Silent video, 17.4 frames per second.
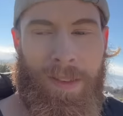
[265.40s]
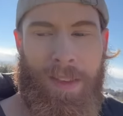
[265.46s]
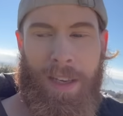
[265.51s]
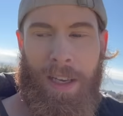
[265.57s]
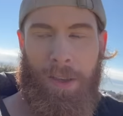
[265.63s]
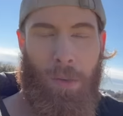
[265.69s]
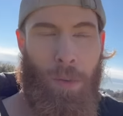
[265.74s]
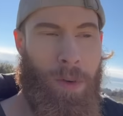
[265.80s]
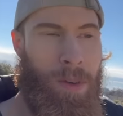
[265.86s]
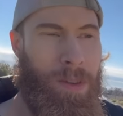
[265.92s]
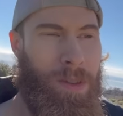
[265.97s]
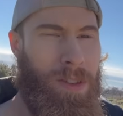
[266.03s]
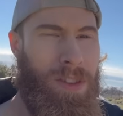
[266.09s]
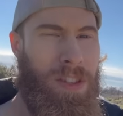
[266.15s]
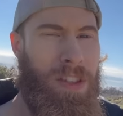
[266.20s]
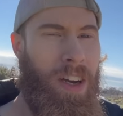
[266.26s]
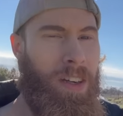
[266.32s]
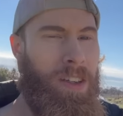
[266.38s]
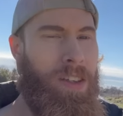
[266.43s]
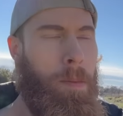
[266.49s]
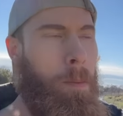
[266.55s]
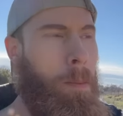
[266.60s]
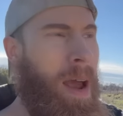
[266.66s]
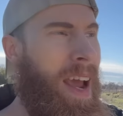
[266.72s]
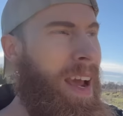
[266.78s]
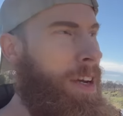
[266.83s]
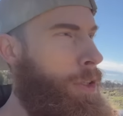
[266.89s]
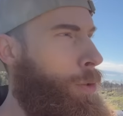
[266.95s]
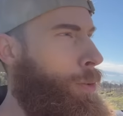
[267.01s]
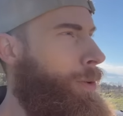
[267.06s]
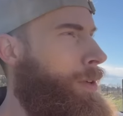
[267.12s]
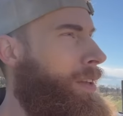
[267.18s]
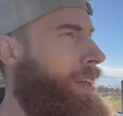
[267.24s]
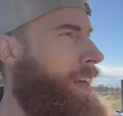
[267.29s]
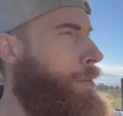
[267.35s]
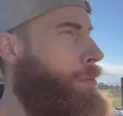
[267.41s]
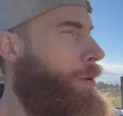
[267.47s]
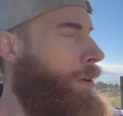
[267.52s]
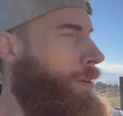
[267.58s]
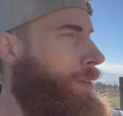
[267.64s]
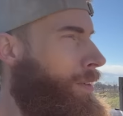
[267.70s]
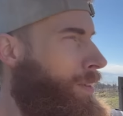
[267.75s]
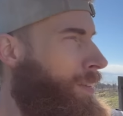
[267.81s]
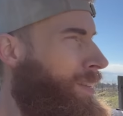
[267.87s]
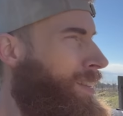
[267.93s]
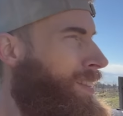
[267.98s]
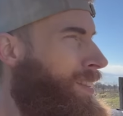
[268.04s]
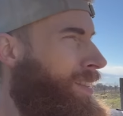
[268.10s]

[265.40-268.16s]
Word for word: Guess we're stuck to manual labor. No.